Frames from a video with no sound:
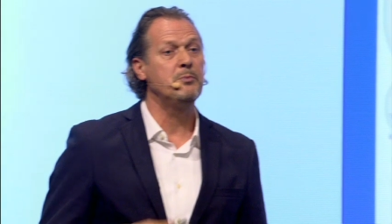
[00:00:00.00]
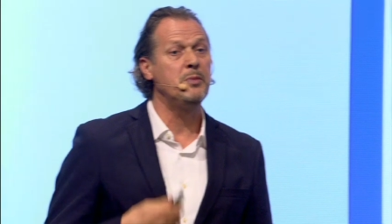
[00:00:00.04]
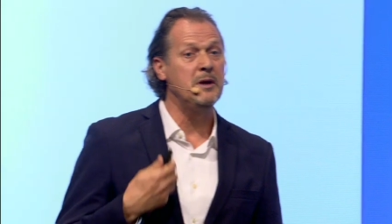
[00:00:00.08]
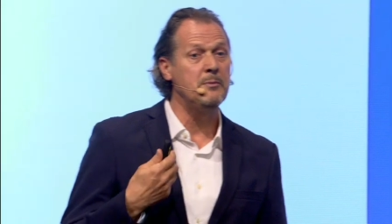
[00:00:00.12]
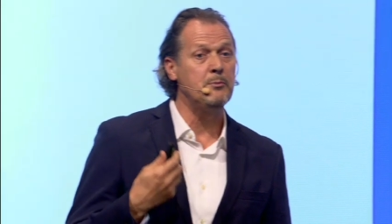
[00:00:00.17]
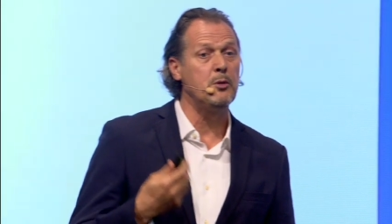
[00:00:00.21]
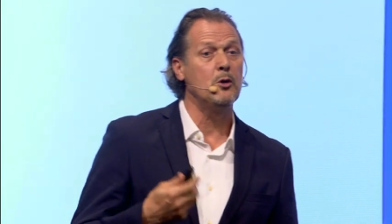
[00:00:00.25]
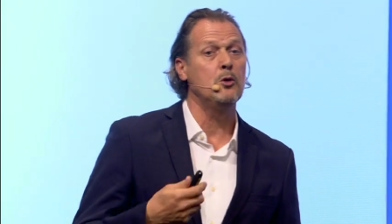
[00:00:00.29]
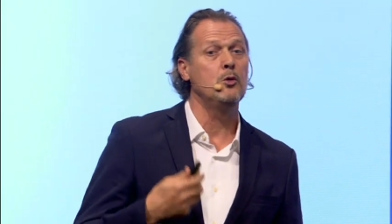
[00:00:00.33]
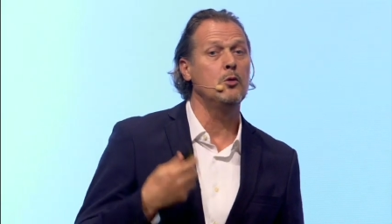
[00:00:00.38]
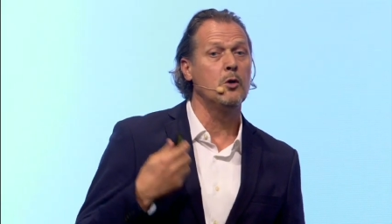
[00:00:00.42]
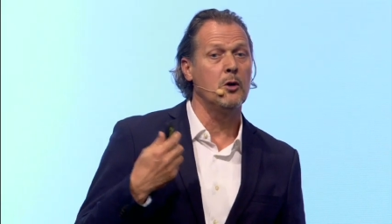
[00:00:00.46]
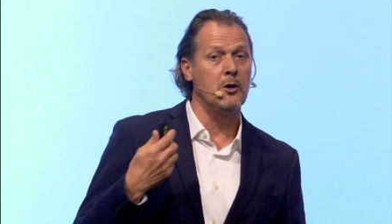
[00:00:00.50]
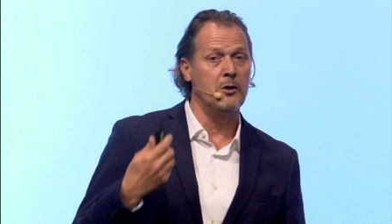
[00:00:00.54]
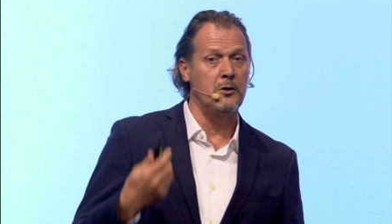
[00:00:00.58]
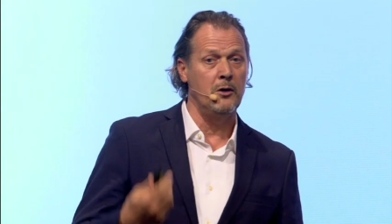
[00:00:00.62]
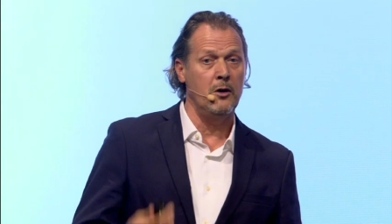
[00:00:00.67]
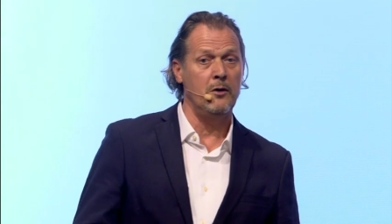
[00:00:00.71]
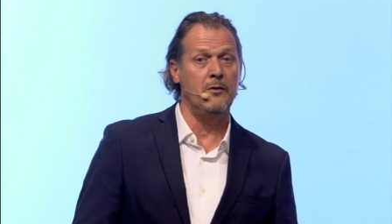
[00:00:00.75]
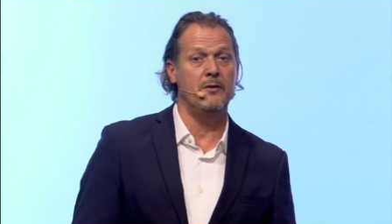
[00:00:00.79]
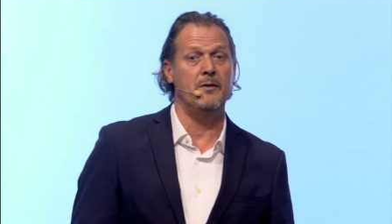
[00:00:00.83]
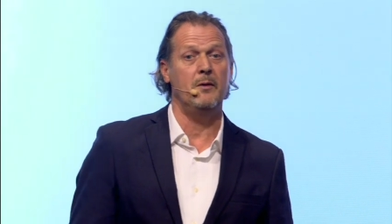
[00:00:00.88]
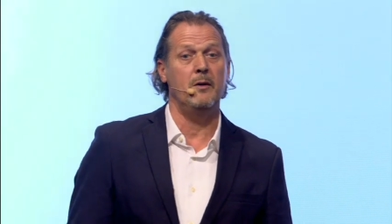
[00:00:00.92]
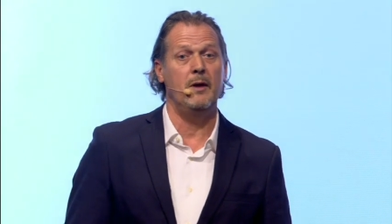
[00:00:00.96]
people who are
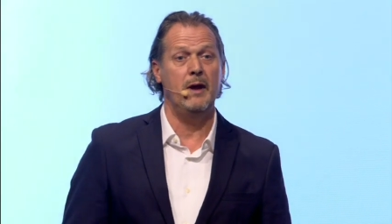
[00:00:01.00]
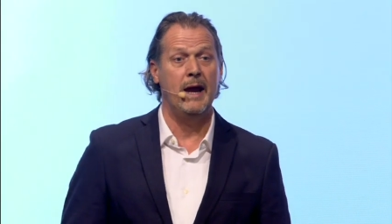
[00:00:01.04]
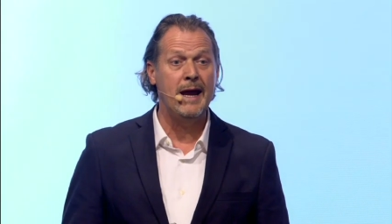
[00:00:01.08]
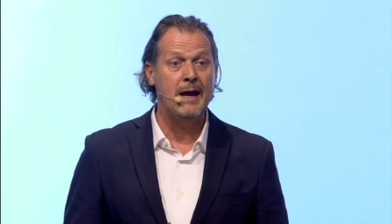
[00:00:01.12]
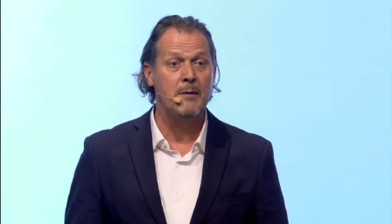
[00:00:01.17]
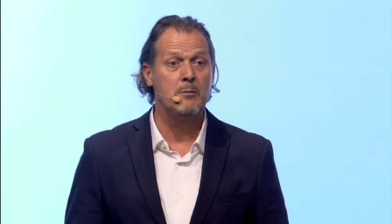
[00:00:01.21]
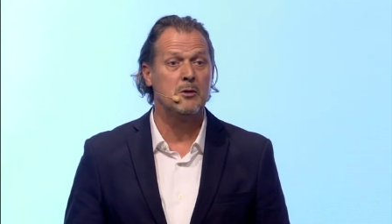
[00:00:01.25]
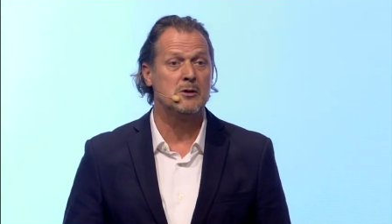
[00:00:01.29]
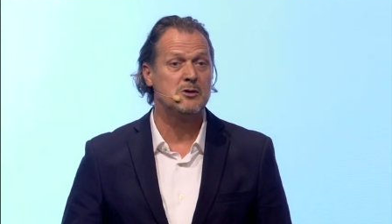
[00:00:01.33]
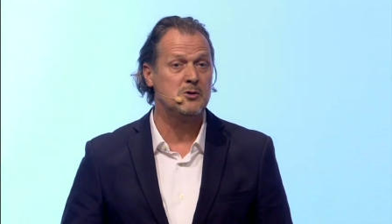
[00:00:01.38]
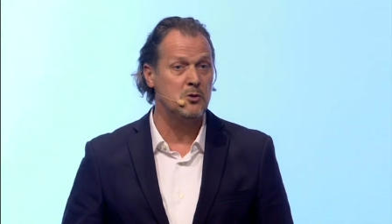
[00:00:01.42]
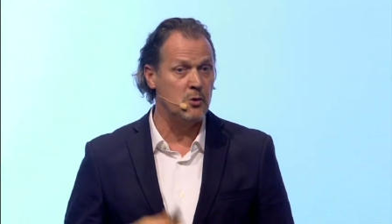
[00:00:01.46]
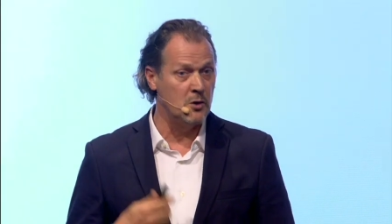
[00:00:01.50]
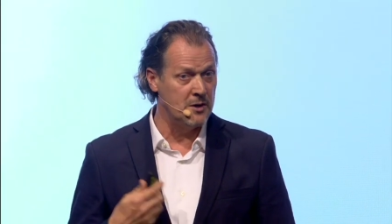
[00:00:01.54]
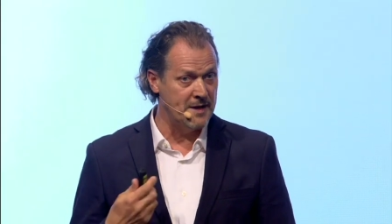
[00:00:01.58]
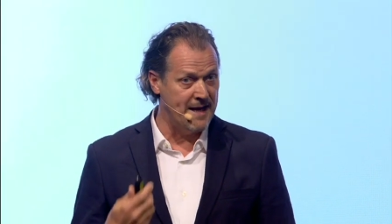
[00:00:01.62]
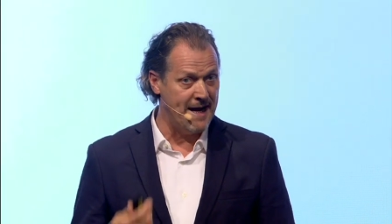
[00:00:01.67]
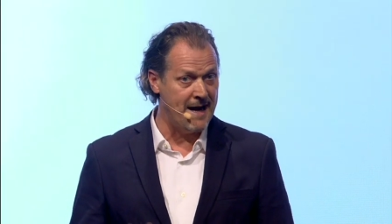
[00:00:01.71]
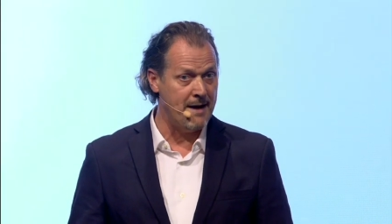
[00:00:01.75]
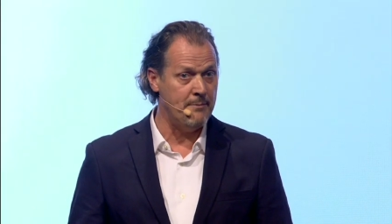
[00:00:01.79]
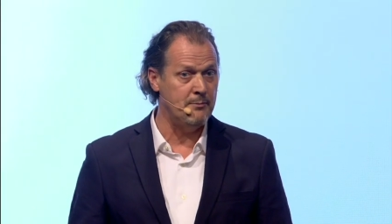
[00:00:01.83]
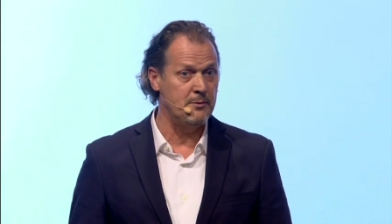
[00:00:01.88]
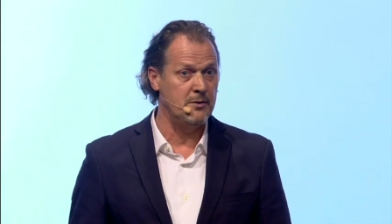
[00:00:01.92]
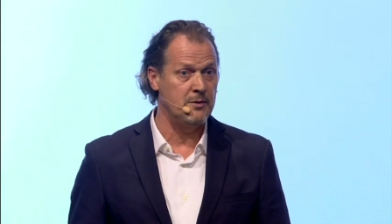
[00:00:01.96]
not able to
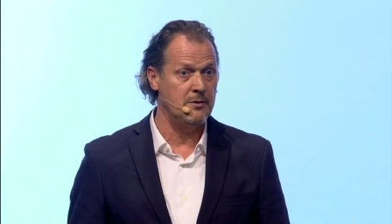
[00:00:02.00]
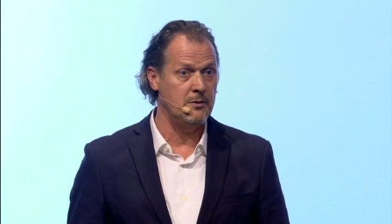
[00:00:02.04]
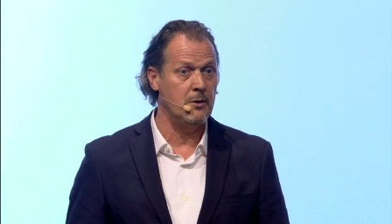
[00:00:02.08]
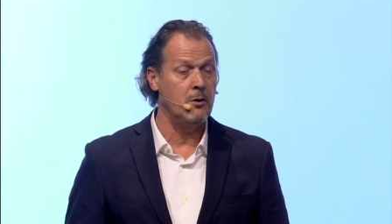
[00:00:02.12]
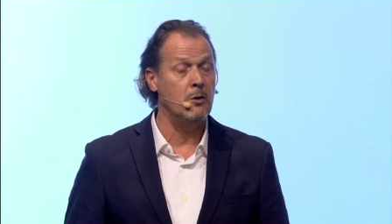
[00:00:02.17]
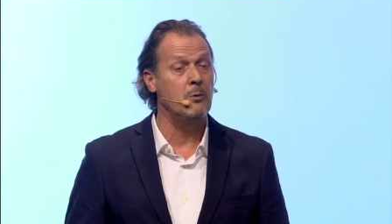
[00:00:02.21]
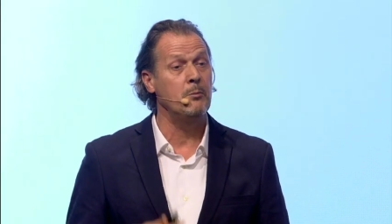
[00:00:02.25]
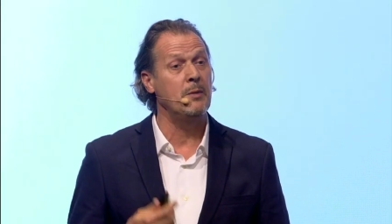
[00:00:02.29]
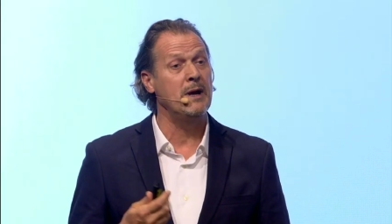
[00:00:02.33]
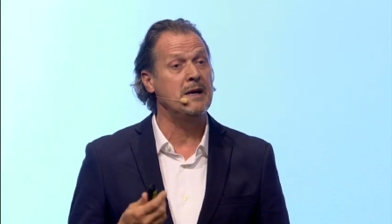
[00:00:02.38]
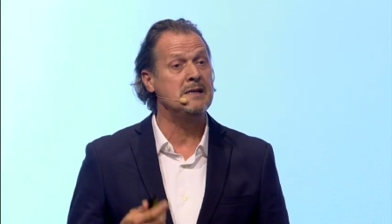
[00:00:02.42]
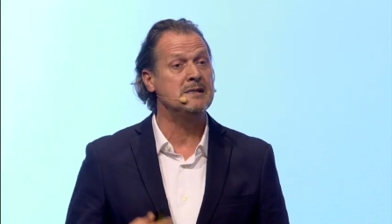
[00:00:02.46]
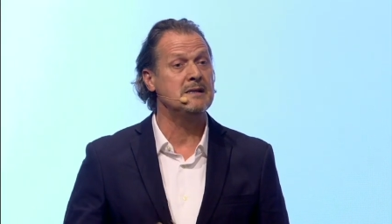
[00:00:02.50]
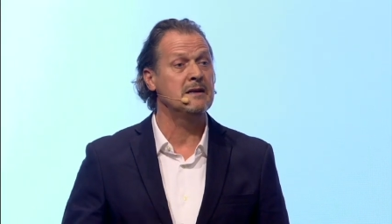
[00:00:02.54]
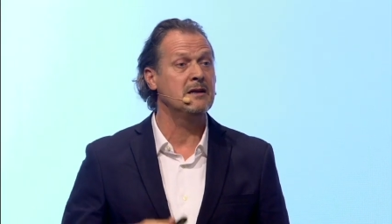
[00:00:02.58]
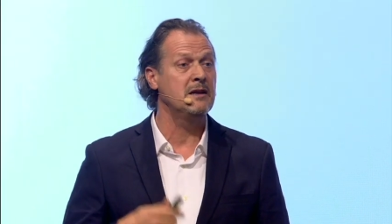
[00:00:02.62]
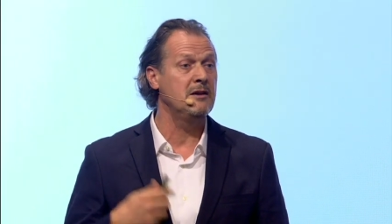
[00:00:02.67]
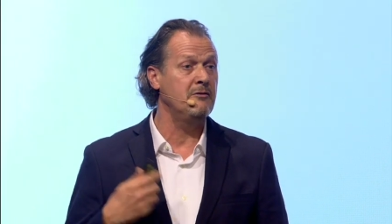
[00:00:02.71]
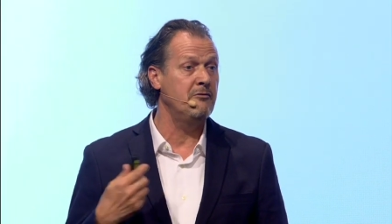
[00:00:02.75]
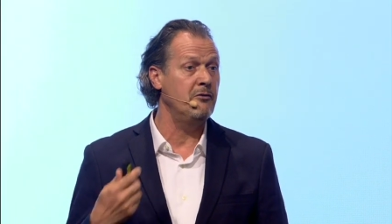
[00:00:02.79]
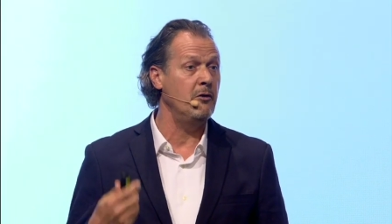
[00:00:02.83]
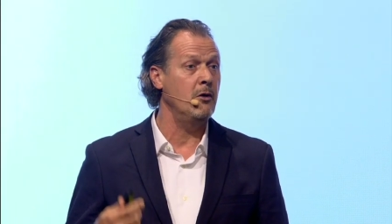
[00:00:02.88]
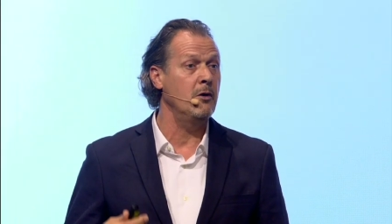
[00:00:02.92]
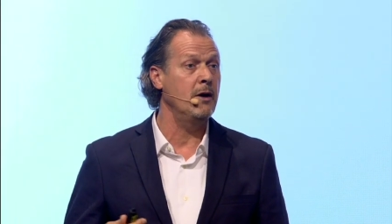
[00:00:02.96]
adapt are
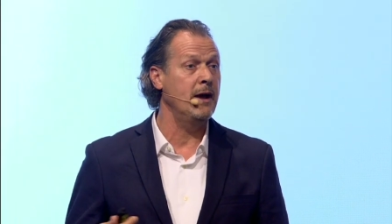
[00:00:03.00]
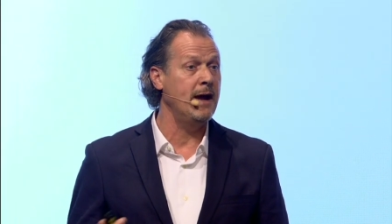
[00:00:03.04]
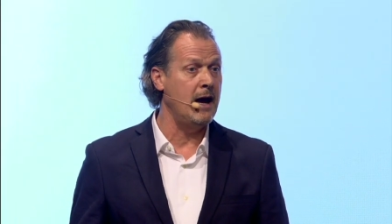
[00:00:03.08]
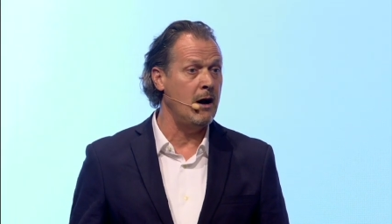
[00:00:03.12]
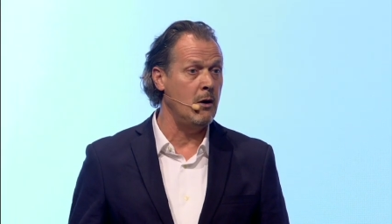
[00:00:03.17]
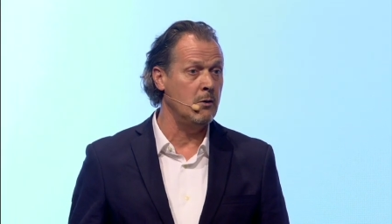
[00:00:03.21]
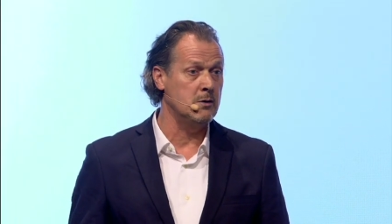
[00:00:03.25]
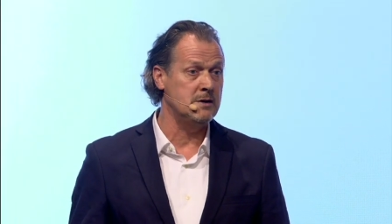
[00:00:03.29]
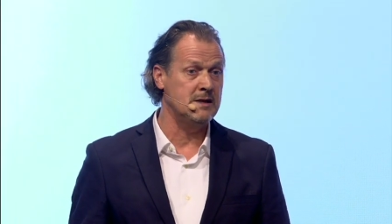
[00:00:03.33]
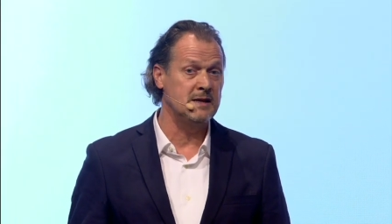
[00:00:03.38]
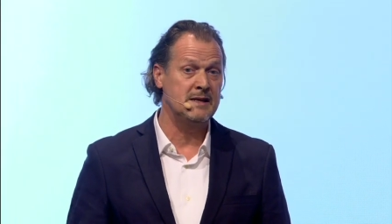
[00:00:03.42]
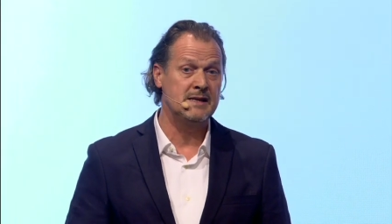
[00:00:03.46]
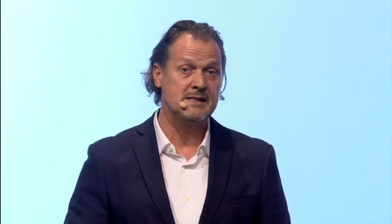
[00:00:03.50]
basically falling out.